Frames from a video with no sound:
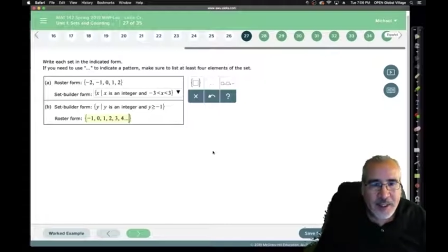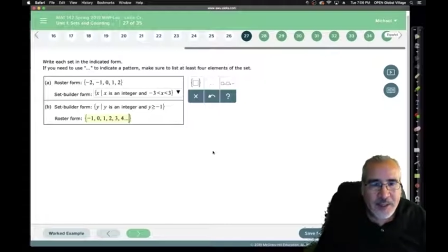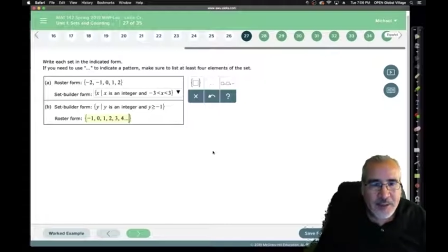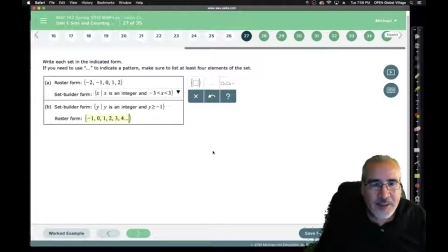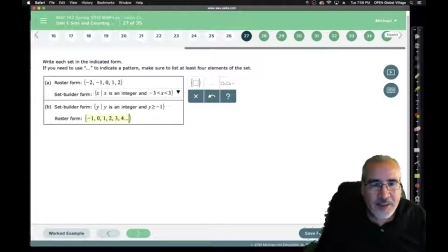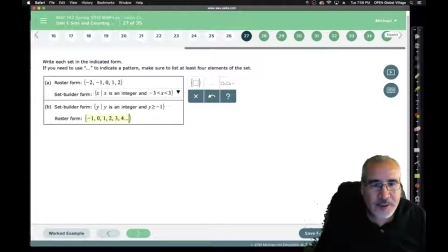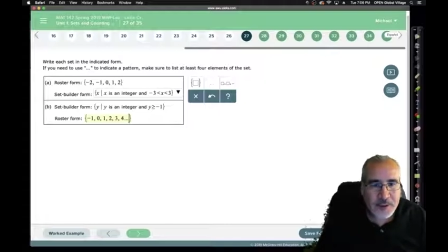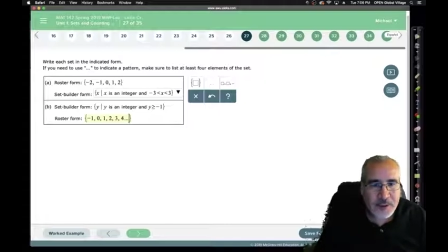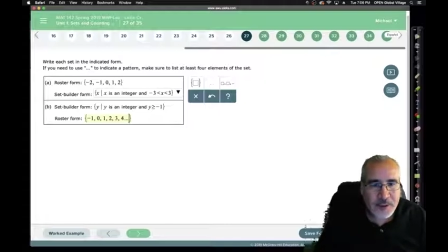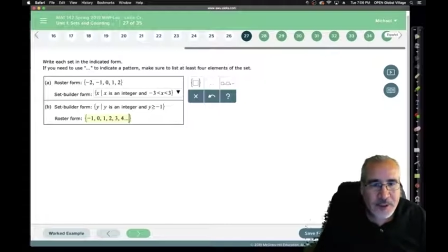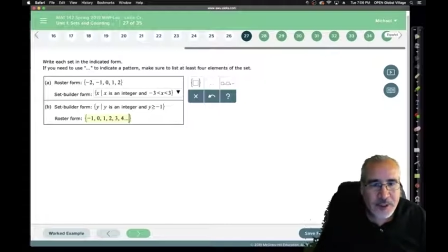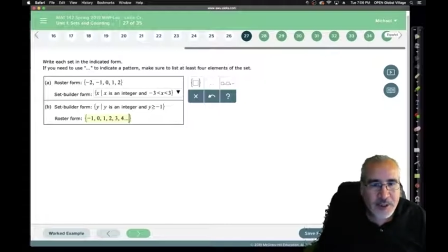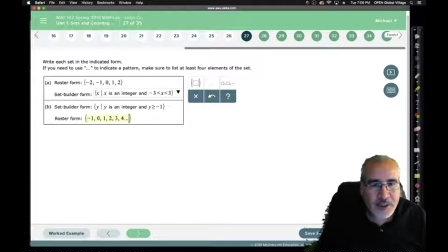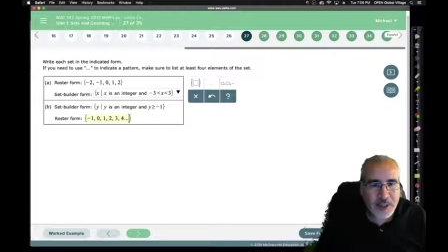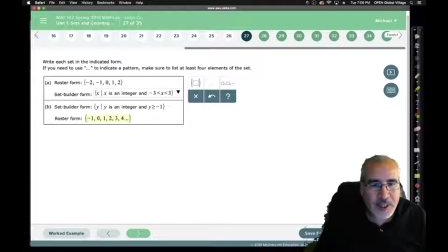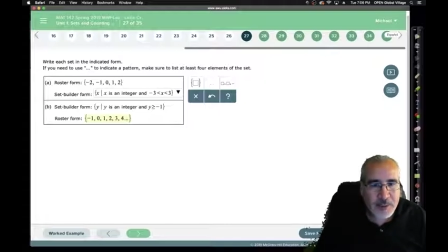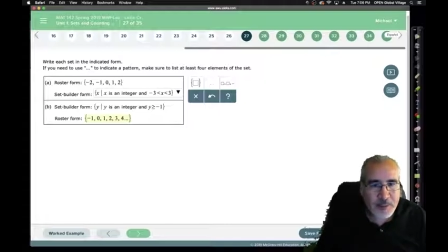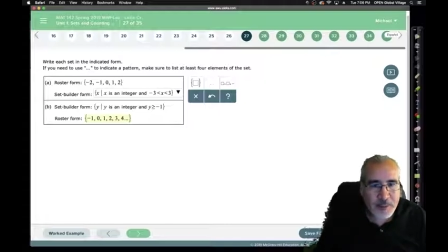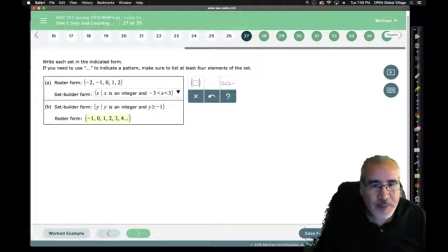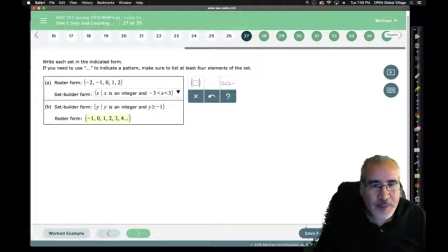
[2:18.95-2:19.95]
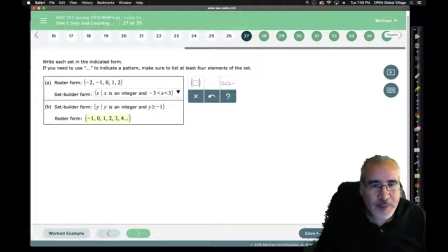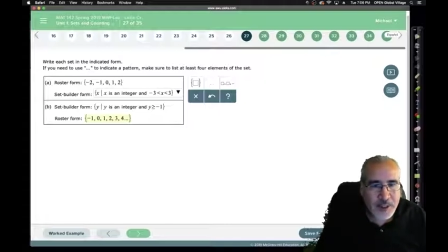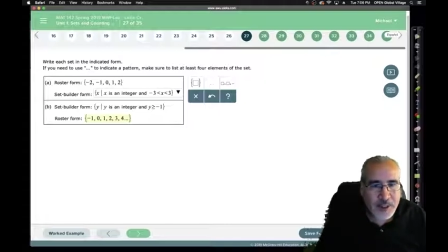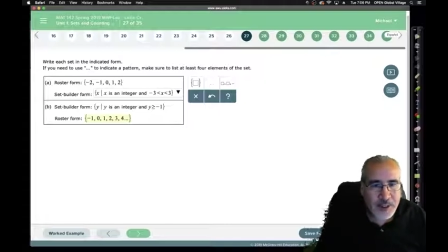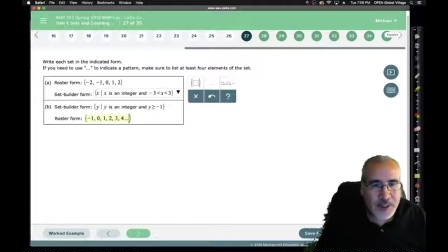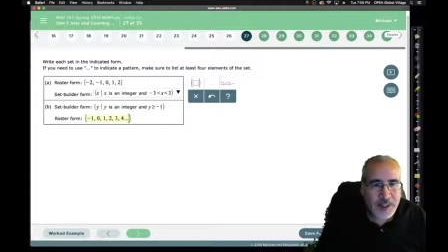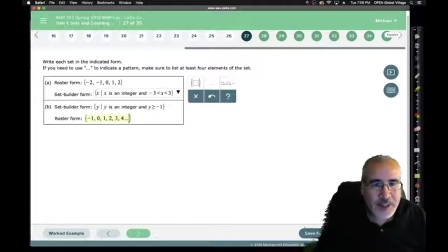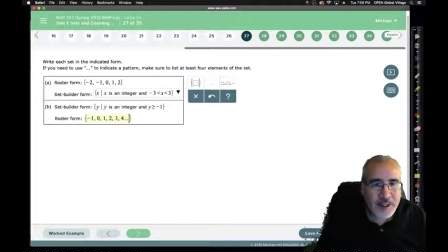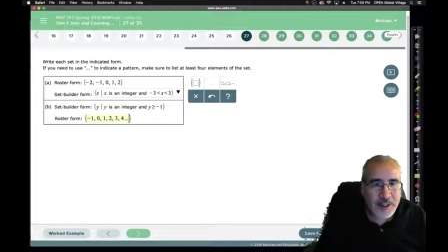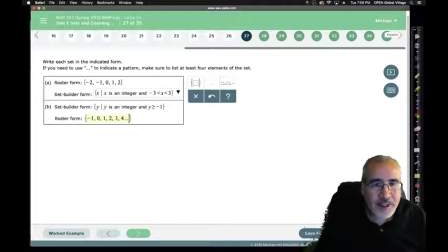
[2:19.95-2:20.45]
So we're going to stop
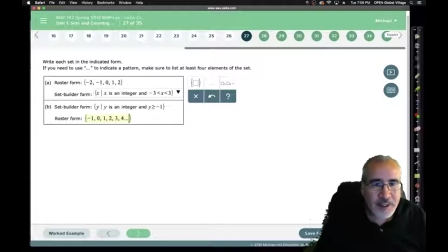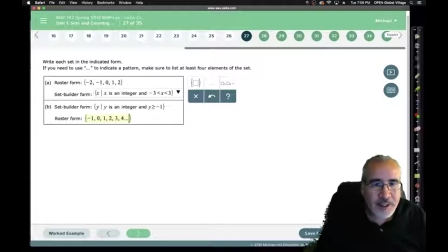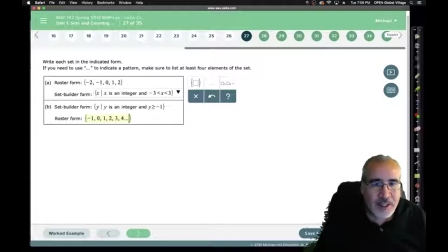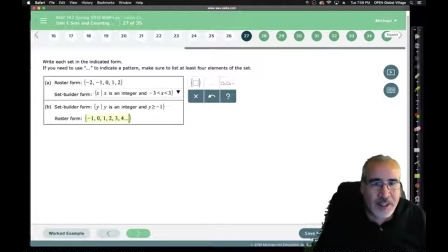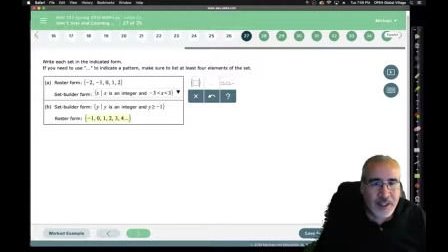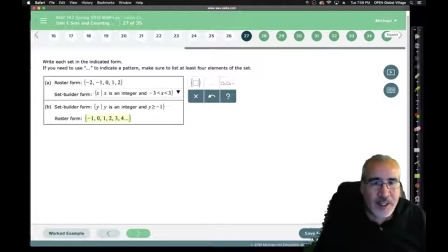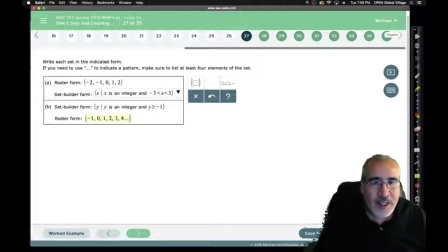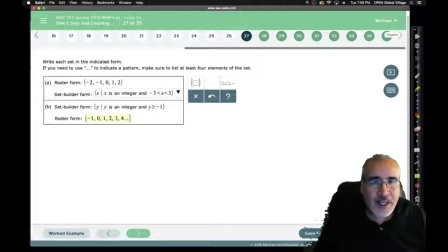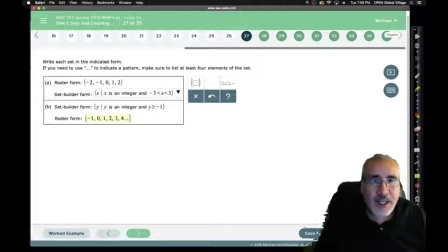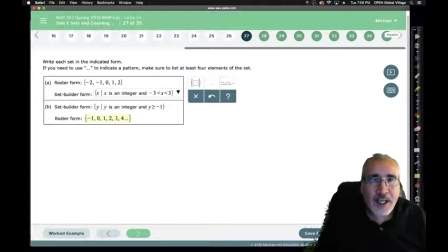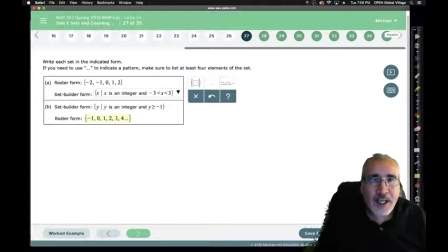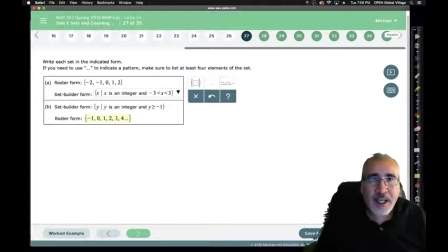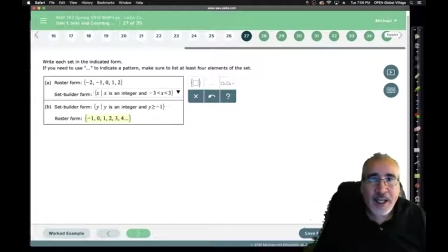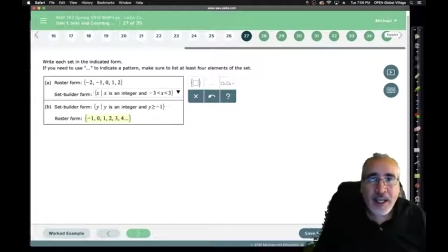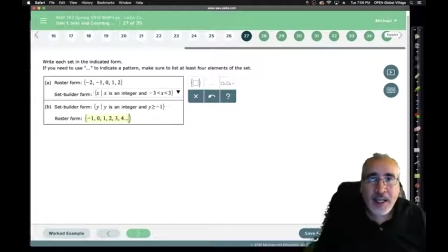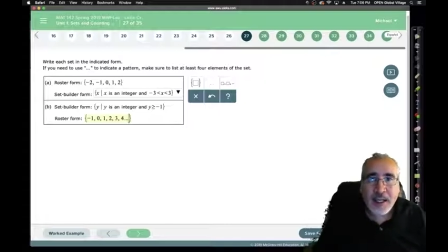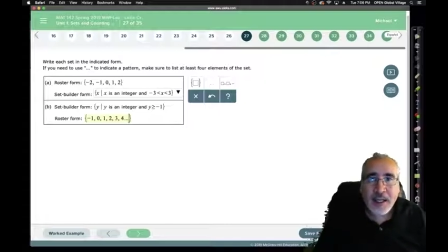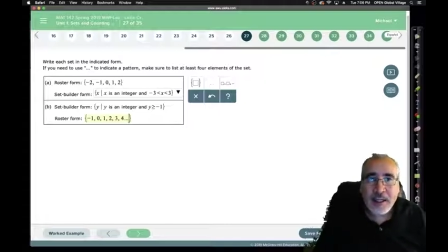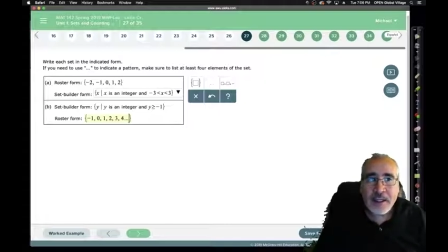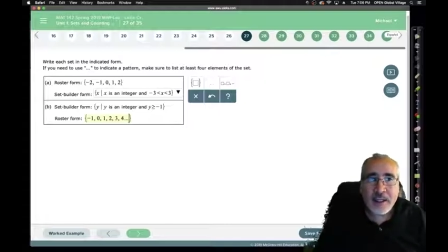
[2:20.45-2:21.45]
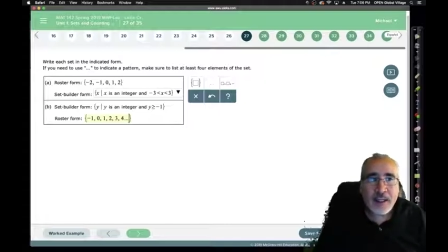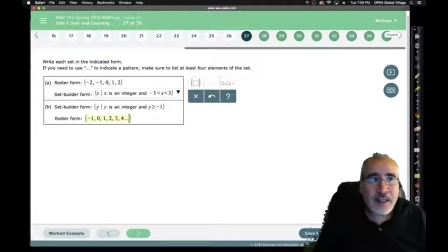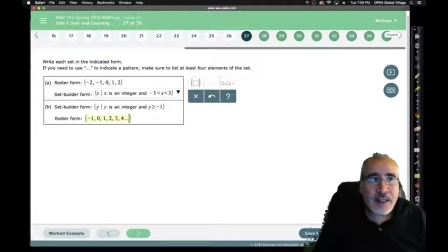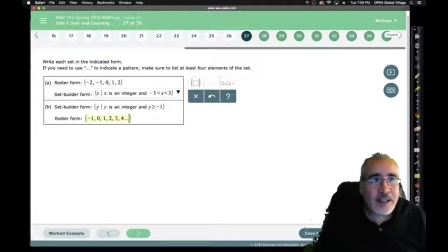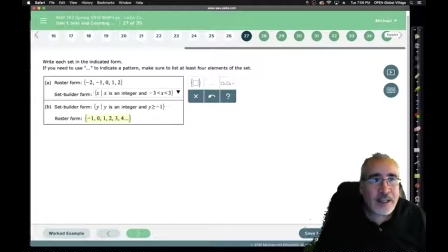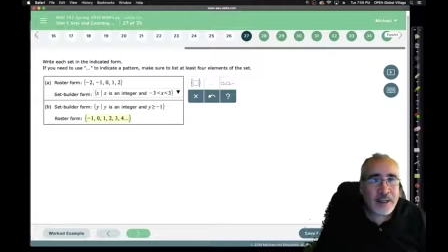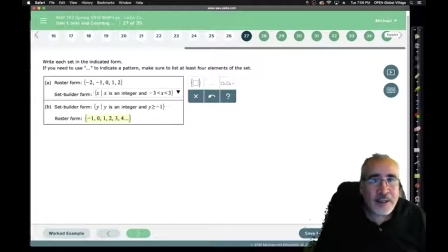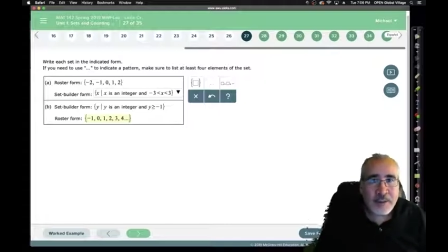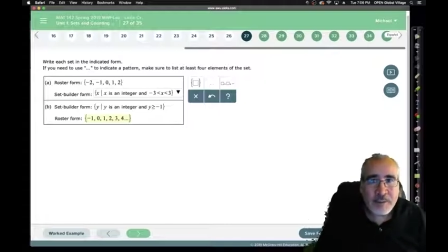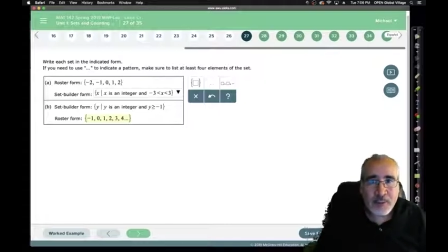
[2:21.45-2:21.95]
recording here and
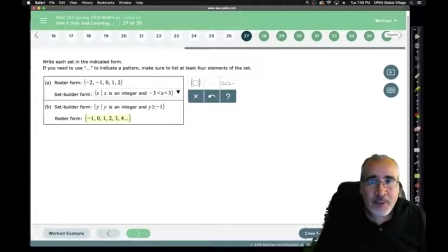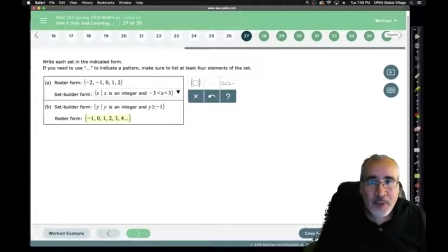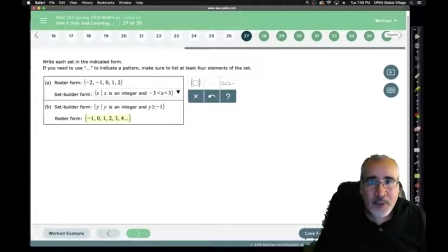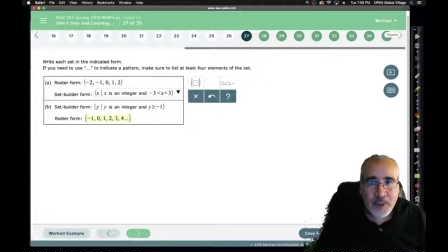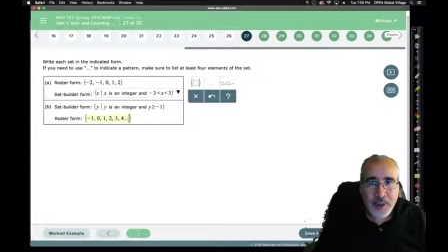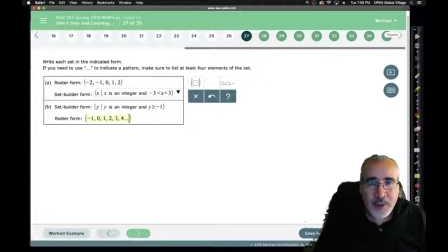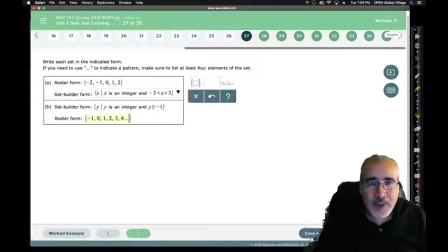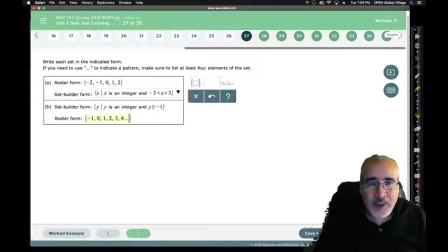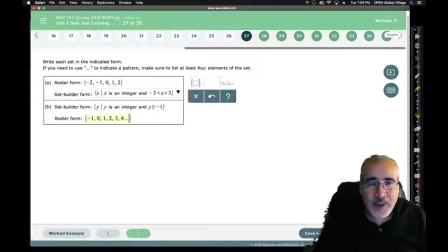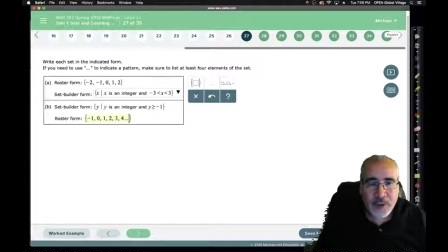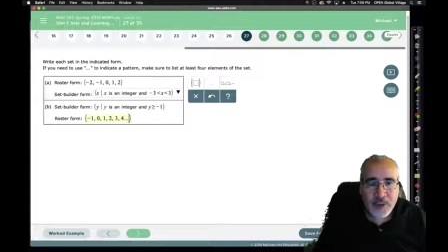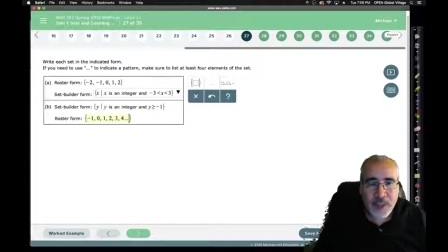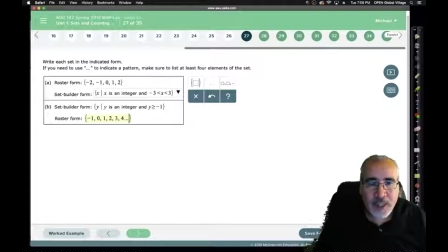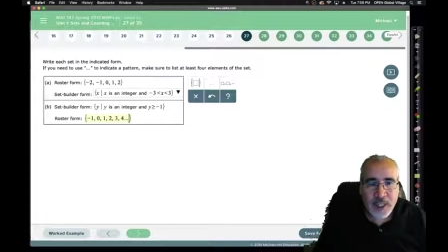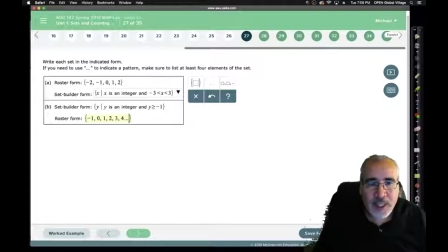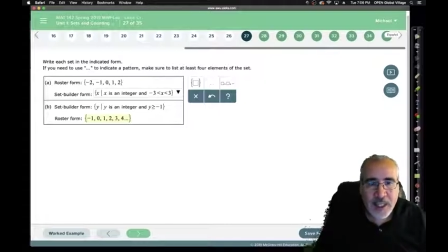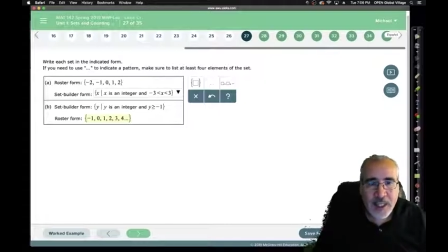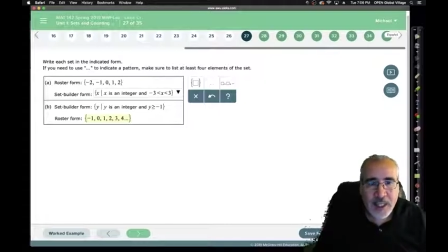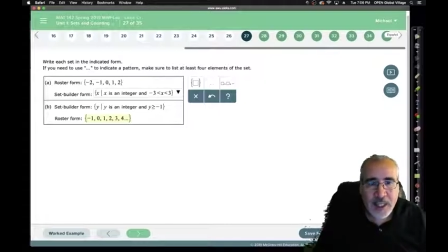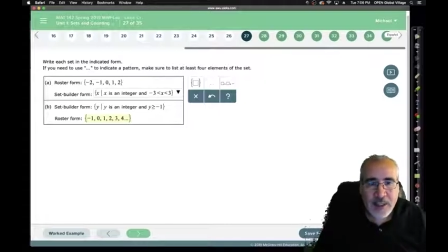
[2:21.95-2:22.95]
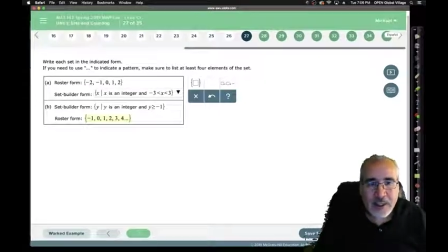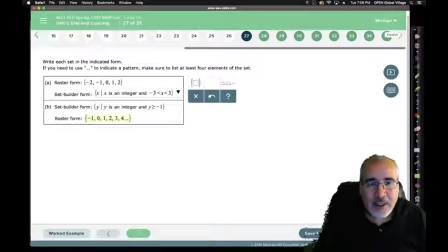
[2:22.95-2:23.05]
uh, move on to 28.